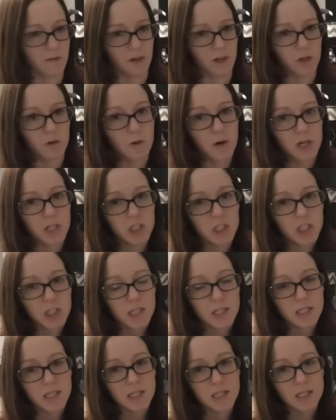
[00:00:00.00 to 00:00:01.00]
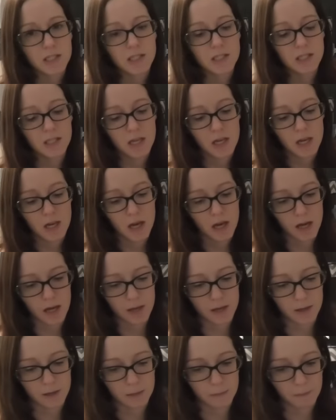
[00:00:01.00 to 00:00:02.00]
of our questions.
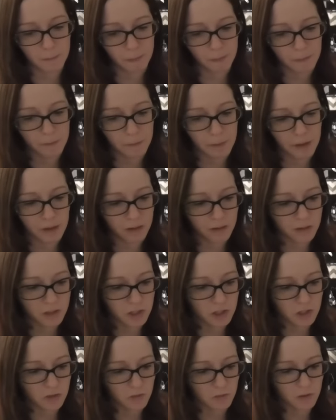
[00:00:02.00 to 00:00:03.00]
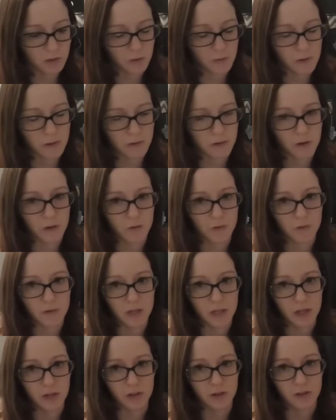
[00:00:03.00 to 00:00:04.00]
Um, apparently she's really well
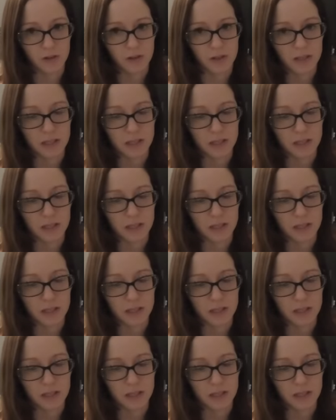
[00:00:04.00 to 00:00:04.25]
known here